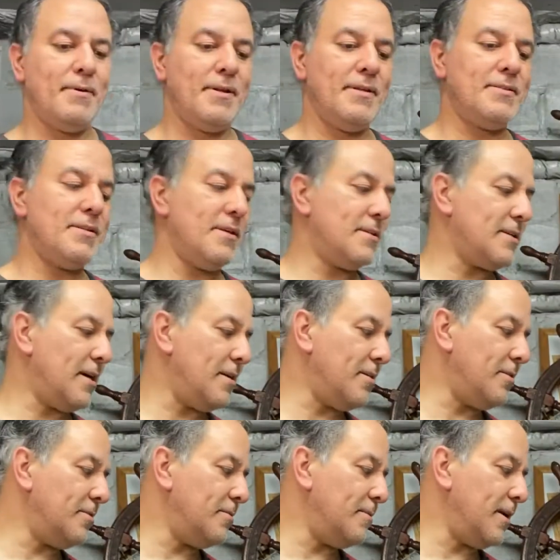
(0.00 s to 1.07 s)
it's kind of
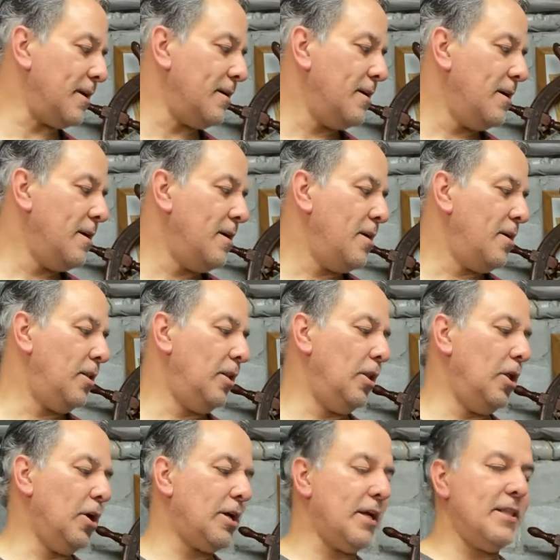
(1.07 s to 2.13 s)
hard to make.
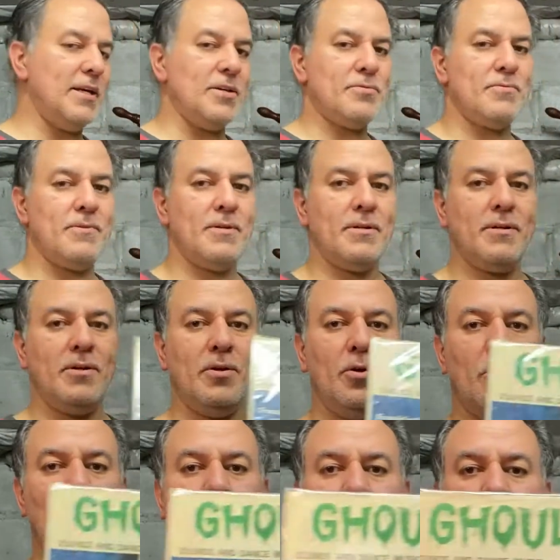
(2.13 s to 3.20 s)
Look at this one,
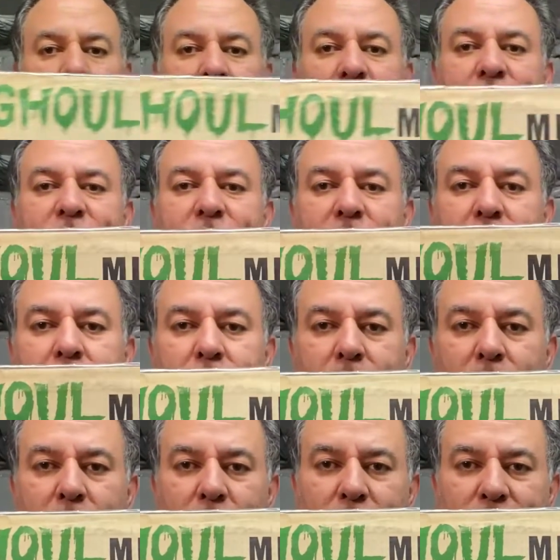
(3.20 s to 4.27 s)
Ghouls
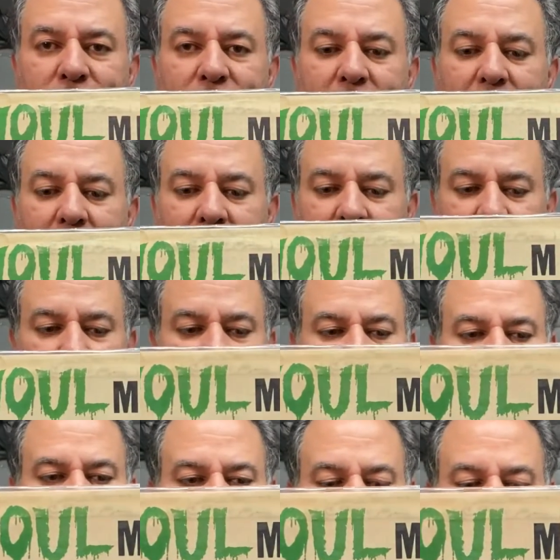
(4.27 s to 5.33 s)
Music.
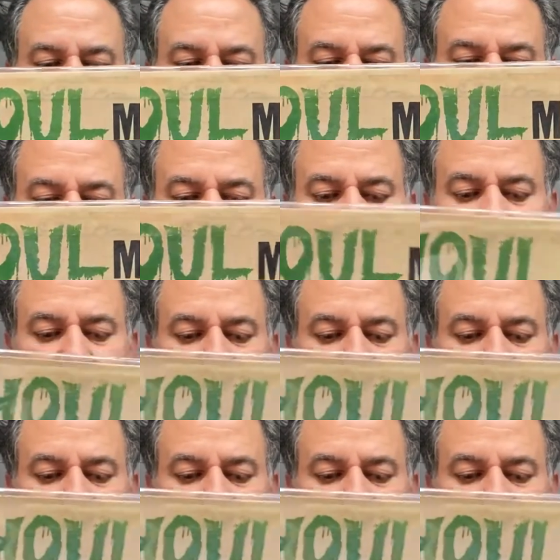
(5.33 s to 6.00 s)
This is